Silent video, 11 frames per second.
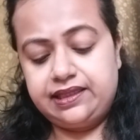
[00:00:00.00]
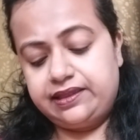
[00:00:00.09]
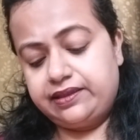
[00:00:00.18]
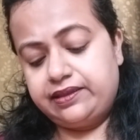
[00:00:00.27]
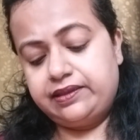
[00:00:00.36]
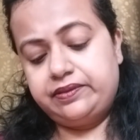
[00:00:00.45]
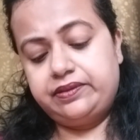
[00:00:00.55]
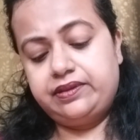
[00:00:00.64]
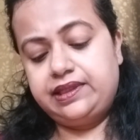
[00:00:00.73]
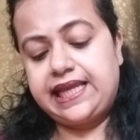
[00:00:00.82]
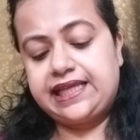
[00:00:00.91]
the
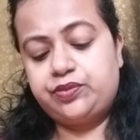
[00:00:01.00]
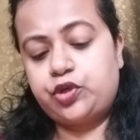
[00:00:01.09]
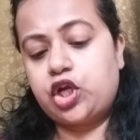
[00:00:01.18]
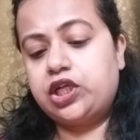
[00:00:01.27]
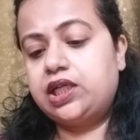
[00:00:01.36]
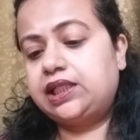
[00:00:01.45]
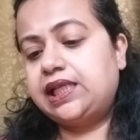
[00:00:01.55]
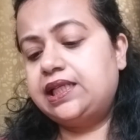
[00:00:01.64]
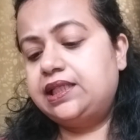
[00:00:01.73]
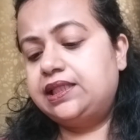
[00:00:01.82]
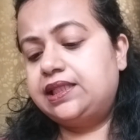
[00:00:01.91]
next product,
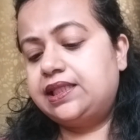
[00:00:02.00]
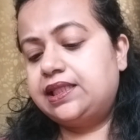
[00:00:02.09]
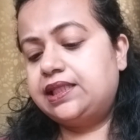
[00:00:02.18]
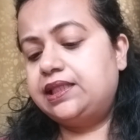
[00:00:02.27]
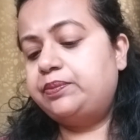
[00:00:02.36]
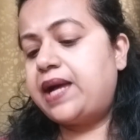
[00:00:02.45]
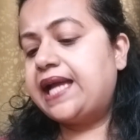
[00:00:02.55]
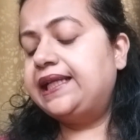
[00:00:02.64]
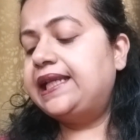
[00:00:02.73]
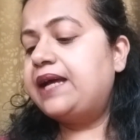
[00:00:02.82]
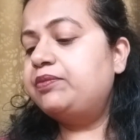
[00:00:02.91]
and it's the
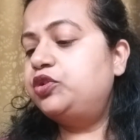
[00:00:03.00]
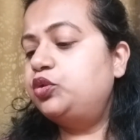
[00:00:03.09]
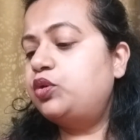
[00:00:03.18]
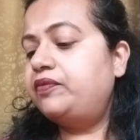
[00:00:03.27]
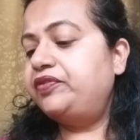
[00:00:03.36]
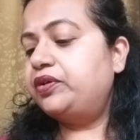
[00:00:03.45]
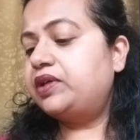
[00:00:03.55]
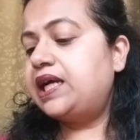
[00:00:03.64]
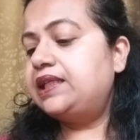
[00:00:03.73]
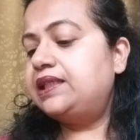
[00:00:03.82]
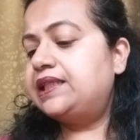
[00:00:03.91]
MyGlamm 2 of your
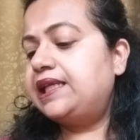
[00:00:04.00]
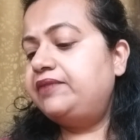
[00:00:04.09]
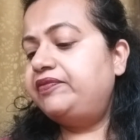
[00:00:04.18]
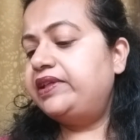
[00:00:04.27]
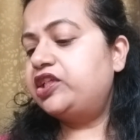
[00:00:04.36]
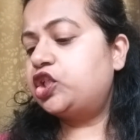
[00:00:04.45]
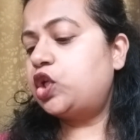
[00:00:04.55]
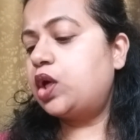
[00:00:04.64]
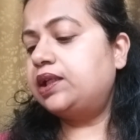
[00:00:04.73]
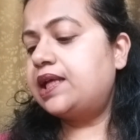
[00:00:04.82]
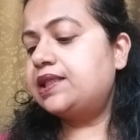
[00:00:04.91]
kind gel finish
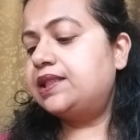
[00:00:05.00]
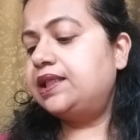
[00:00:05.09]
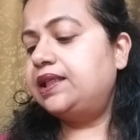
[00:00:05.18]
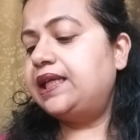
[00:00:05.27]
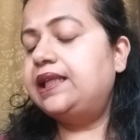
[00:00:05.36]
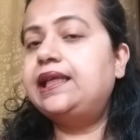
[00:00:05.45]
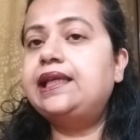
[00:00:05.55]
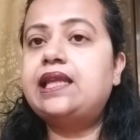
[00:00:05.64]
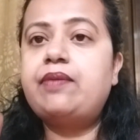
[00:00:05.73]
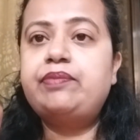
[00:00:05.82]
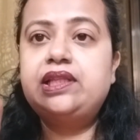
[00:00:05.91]
long lasting nail
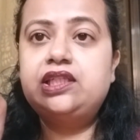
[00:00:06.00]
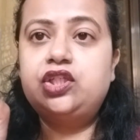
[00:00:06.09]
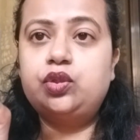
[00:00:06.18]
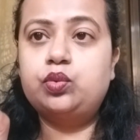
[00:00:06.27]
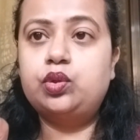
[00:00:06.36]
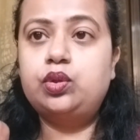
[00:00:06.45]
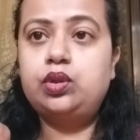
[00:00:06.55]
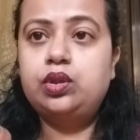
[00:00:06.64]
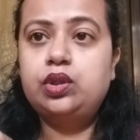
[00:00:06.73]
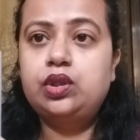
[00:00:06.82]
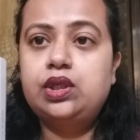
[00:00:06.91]
enamel duo.
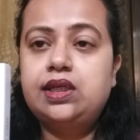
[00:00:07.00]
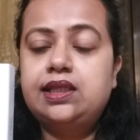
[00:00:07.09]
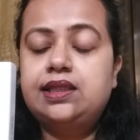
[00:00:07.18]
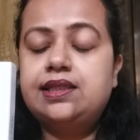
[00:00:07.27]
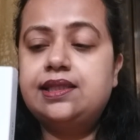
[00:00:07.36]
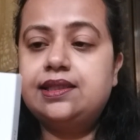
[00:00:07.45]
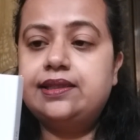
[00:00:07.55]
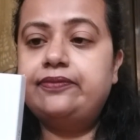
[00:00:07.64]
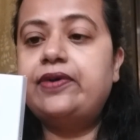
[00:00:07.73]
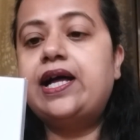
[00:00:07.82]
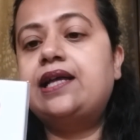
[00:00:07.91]
This is
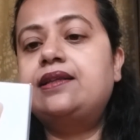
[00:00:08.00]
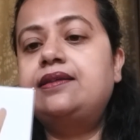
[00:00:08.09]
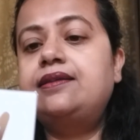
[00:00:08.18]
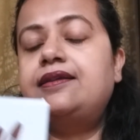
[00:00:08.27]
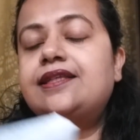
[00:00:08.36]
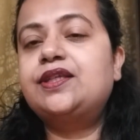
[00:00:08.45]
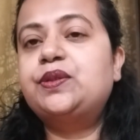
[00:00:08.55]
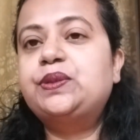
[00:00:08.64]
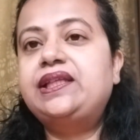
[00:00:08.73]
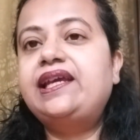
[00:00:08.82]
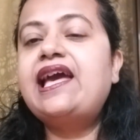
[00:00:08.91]
the one.
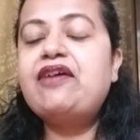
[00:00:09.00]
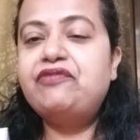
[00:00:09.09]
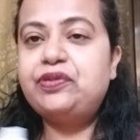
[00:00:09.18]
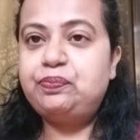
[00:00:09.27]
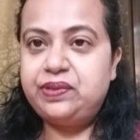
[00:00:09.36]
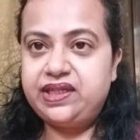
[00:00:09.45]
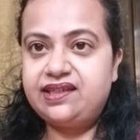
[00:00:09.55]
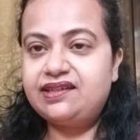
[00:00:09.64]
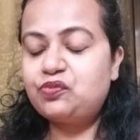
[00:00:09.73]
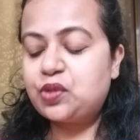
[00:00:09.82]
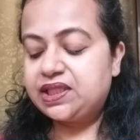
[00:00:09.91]
So they have
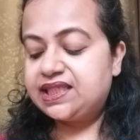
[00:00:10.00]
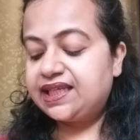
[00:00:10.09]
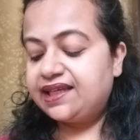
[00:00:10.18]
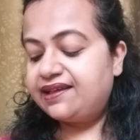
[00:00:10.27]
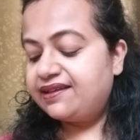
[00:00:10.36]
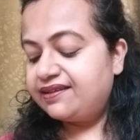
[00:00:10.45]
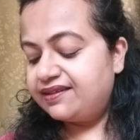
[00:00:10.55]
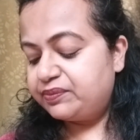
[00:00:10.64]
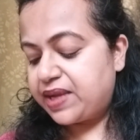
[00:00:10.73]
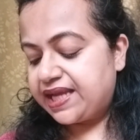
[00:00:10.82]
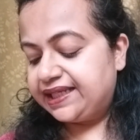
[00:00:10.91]
repeated once again the
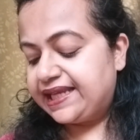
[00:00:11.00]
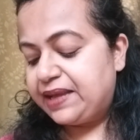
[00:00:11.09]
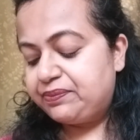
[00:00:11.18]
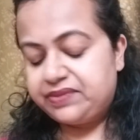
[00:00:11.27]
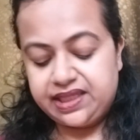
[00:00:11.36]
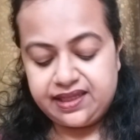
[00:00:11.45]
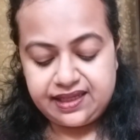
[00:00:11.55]
MyGlamm